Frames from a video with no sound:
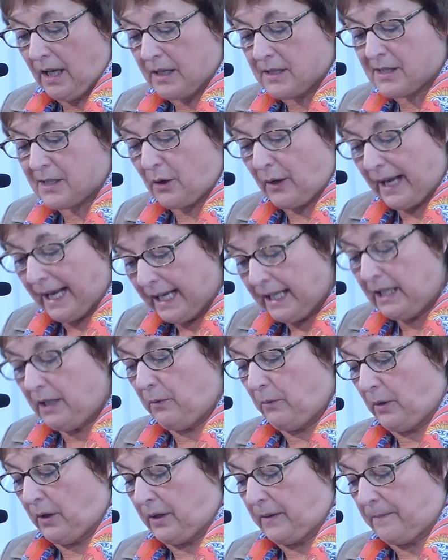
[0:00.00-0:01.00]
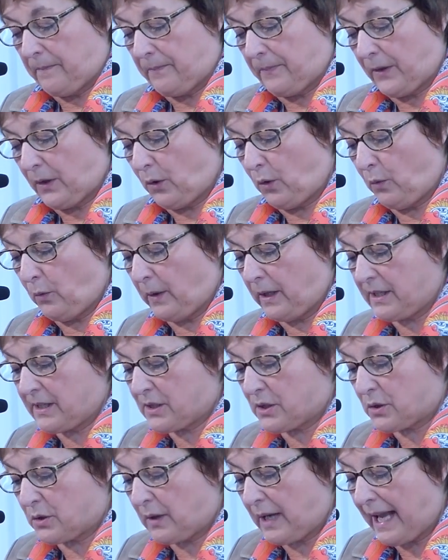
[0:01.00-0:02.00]
So anyone who
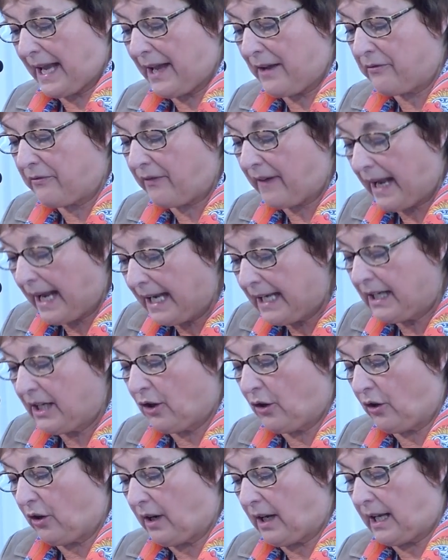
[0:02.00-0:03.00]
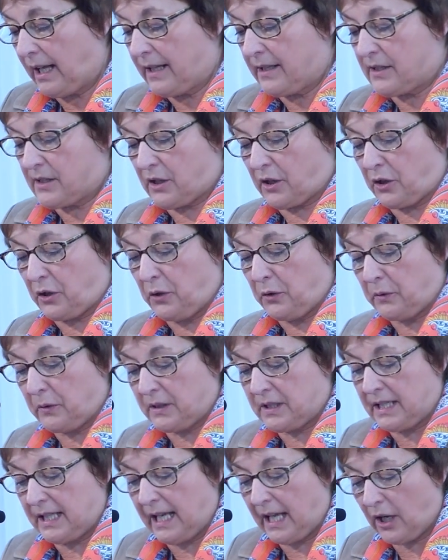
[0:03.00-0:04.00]
wants to have any online
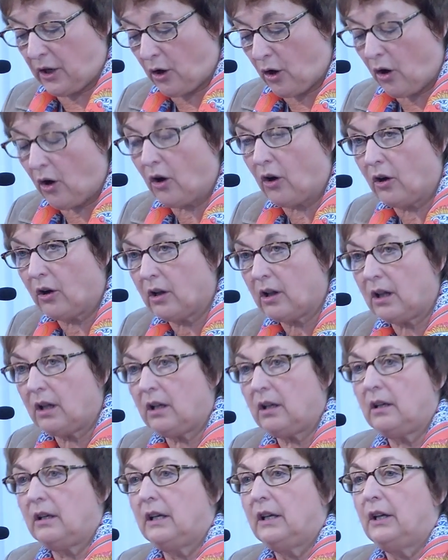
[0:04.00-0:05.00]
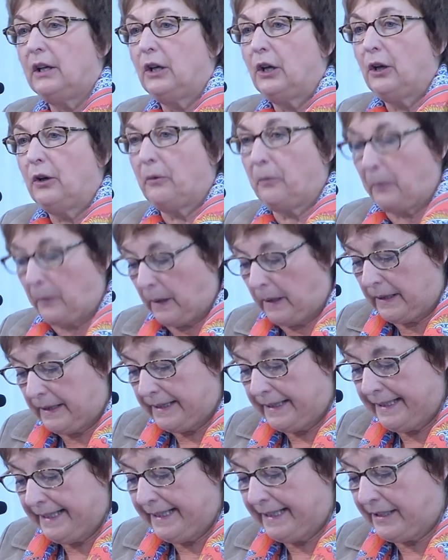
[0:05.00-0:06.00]
security at all will
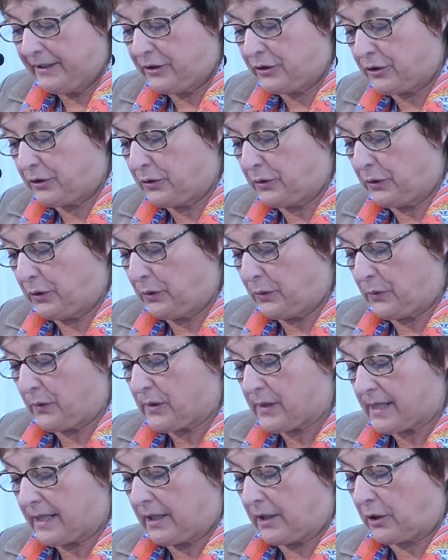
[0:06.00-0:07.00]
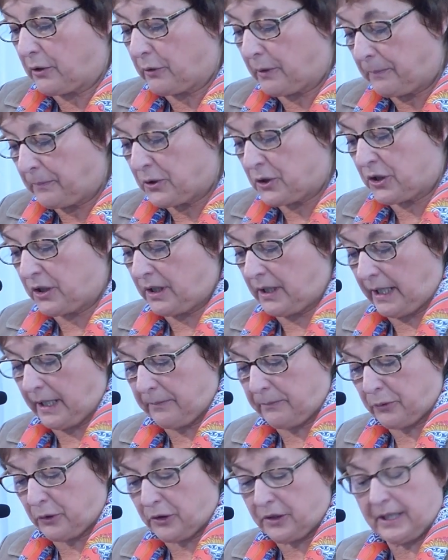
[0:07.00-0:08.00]
need to use encryption
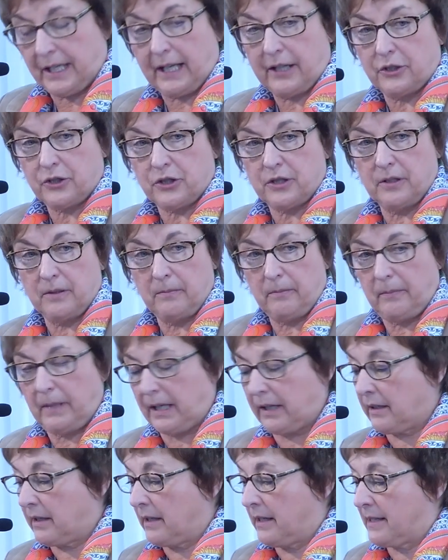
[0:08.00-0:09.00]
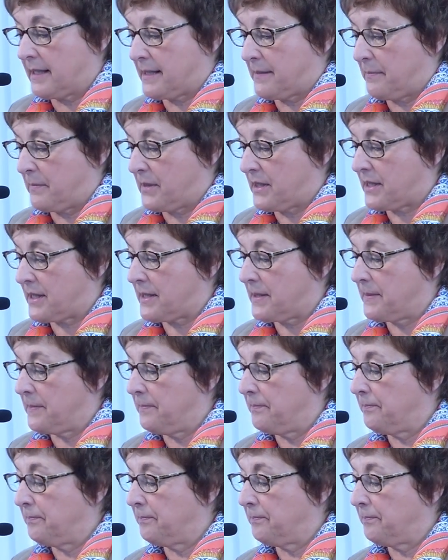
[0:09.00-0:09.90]
and protection mechanisms.